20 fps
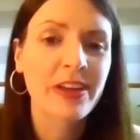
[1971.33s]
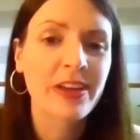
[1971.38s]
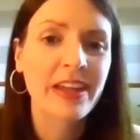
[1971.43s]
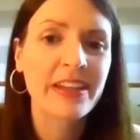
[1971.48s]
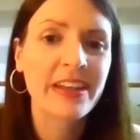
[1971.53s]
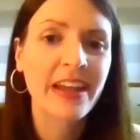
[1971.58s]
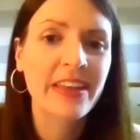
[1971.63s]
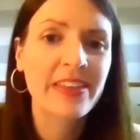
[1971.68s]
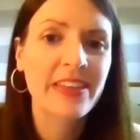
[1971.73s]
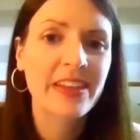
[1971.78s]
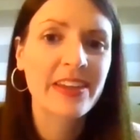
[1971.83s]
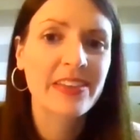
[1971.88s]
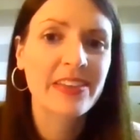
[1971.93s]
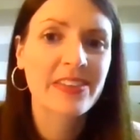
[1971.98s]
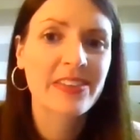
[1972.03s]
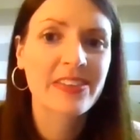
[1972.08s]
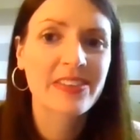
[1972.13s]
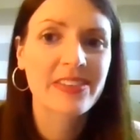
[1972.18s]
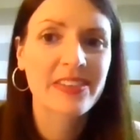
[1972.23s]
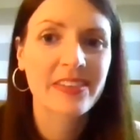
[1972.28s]
And I think
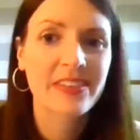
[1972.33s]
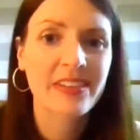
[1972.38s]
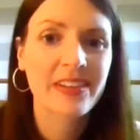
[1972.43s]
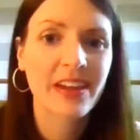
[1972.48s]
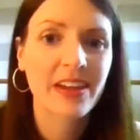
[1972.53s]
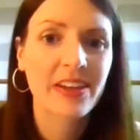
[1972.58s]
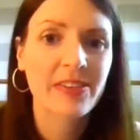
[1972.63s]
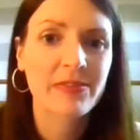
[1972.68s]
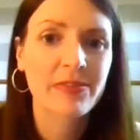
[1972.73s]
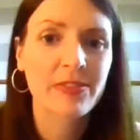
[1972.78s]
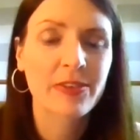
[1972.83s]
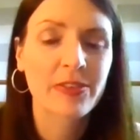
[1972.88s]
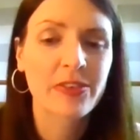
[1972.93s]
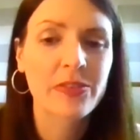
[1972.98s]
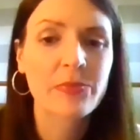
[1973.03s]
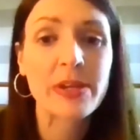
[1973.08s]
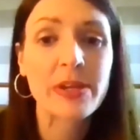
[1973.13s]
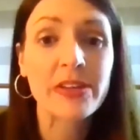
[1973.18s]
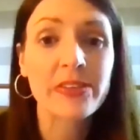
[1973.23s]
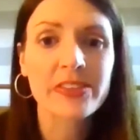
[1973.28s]
it's kind of
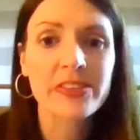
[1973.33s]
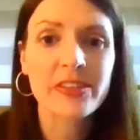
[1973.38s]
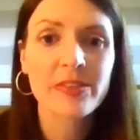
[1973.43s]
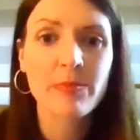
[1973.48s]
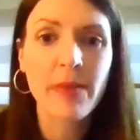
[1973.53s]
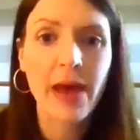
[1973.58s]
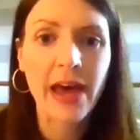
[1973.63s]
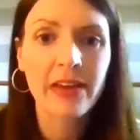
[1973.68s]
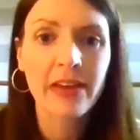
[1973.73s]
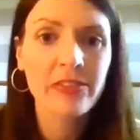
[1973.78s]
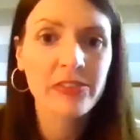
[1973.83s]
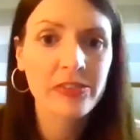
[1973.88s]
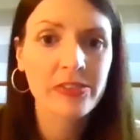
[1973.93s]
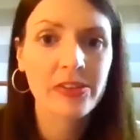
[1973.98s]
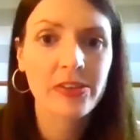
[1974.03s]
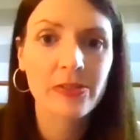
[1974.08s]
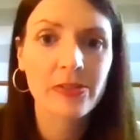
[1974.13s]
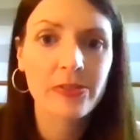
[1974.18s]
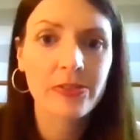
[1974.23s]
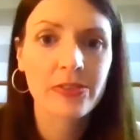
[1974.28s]
speaks to
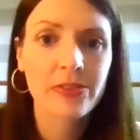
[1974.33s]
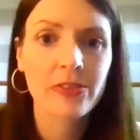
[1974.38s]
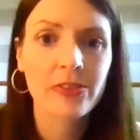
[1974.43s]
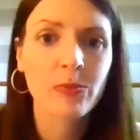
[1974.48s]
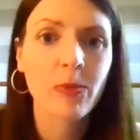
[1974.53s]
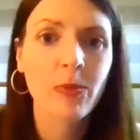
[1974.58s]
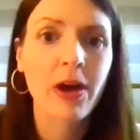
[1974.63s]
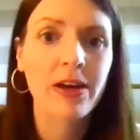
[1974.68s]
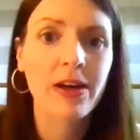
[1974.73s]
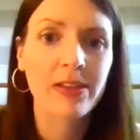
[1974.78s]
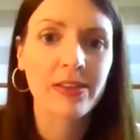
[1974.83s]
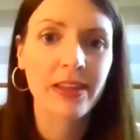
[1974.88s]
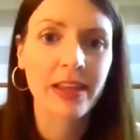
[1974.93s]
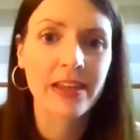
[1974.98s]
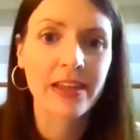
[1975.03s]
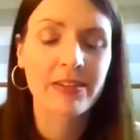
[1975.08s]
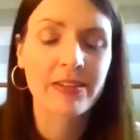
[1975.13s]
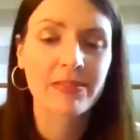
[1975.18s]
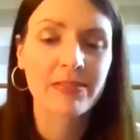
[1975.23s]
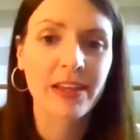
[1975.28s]
mask use as well.
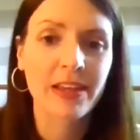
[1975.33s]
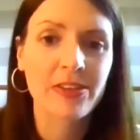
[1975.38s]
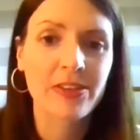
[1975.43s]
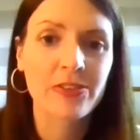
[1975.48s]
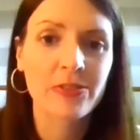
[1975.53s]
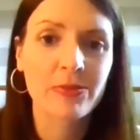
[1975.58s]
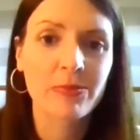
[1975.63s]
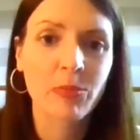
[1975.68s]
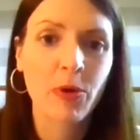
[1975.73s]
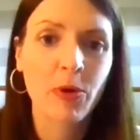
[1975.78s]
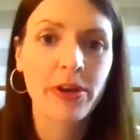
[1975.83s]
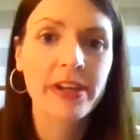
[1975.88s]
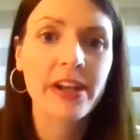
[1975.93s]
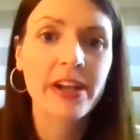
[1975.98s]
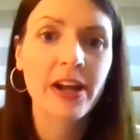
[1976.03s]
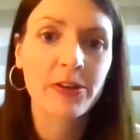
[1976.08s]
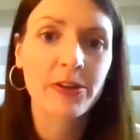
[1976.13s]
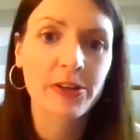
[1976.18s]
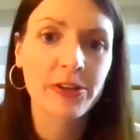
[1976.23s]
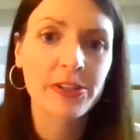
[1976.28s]
Like you pointed
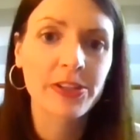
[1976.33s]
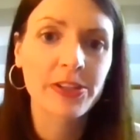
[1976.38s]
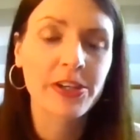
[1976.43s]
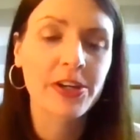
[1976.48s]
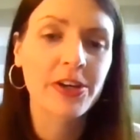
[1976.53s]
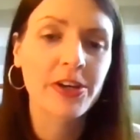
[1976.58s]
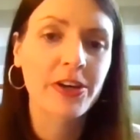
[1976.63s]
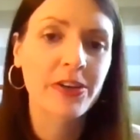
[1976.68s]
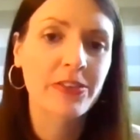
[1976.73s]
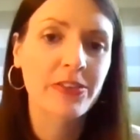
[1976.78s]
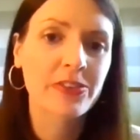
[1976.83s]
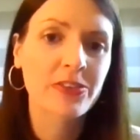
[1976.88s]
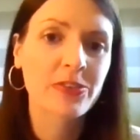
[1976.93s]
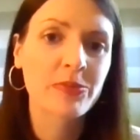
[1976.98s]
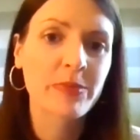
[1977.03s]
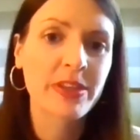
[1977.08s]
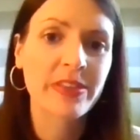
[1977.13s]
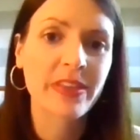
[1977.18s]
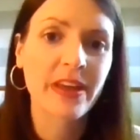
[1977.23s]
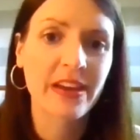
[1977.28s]
out earlier,
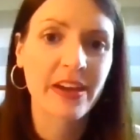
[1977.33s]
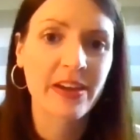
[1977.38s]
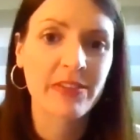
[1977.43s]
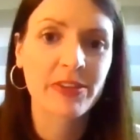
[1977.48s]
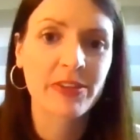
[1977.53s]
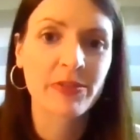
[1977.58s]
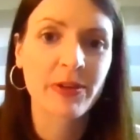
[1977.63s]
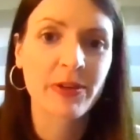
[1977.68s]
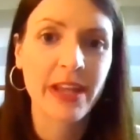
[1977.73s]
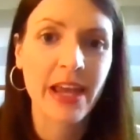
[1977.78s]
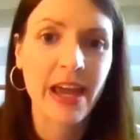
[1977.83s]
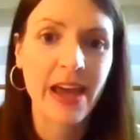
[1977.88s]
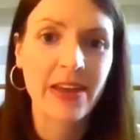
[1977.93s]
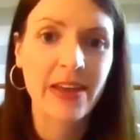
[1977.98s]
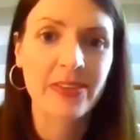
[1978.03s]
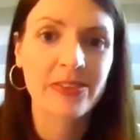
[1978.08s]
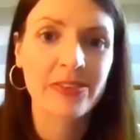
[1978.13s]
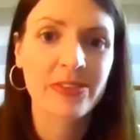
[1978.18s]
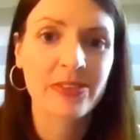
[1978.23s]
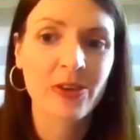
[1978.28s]
assuming that everyone
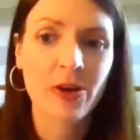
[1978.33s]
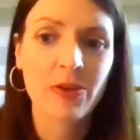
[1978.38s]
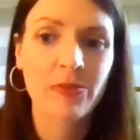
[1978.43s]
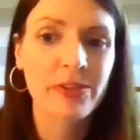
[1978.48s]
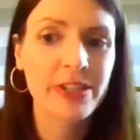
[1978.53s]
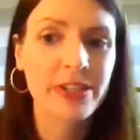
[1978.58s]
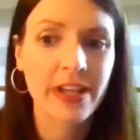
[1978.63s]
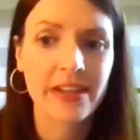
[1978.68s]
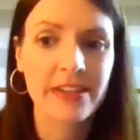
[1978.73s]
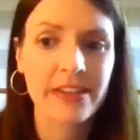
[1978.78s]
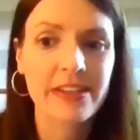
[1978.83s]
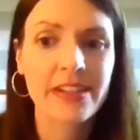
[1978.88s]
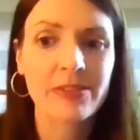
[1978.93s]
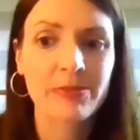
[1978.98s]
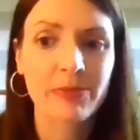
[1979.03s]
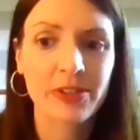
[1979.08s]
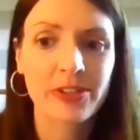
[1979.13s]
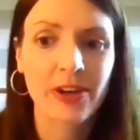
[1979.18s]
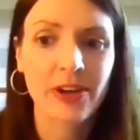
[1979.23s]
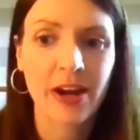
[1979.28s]
has
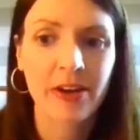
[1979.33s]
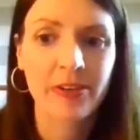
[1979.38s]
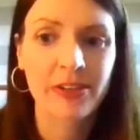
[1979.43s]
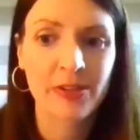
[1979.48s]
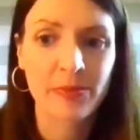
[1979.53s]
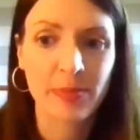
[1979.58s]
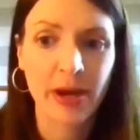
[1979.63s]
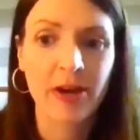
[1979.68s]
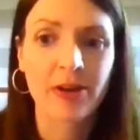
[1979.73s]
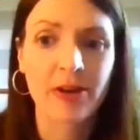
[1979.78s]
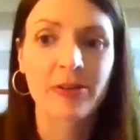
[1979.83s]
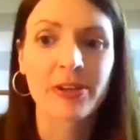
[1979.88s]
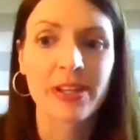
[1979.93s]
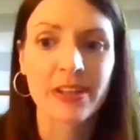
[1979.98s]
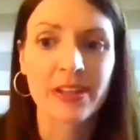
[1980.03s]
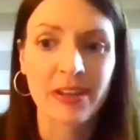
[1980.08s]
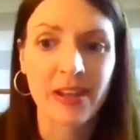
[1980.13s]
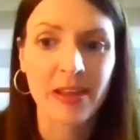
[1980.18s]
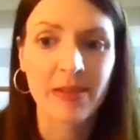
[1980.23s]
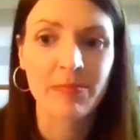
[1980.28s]
COVID-19 when you're out and about
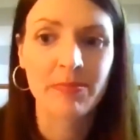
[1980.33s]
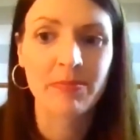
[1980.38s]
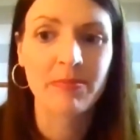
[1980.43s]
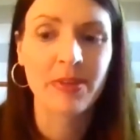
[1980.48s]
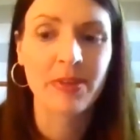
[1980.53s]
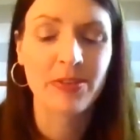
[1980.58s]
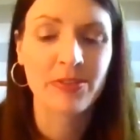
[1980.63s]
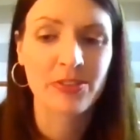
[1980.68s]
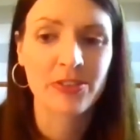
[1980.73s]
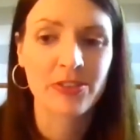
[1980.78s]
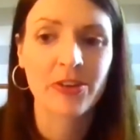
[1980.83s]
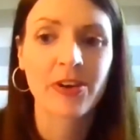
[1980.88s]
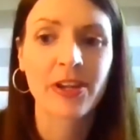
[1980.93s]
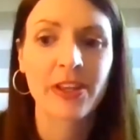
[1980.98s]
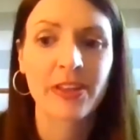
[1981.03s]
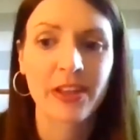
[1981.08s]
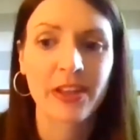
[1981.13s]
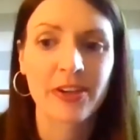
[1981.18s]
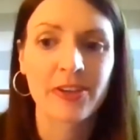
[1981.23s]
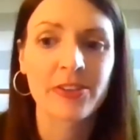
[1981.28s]
and
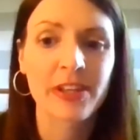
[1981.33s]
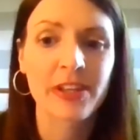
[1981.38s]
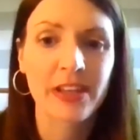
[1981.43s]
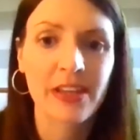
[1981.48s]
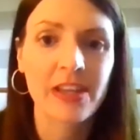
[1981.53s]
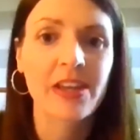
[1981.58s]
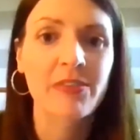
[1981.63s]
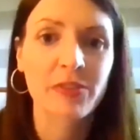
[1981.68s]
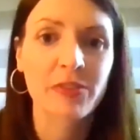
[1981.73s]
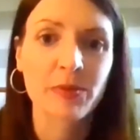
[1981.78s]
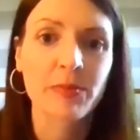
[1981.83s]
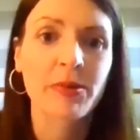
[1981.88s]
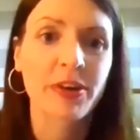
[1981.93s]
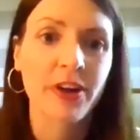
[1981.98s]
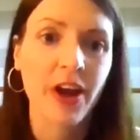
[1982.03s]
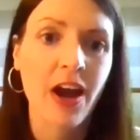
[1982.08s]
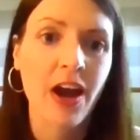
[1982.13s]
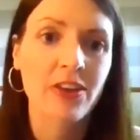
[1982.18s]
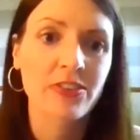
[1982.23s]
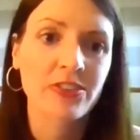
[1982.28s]
ensuring that you're taking every
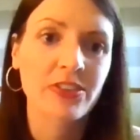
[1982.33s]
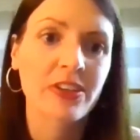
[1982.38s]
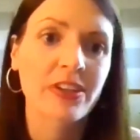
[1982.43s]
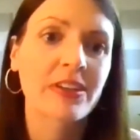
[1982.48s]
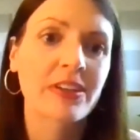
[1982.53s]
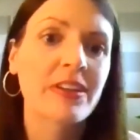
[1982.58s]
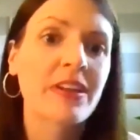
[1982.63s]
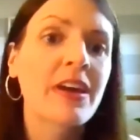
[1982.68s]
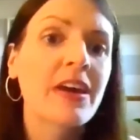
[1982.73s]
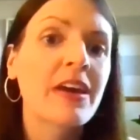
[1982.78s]
precaution.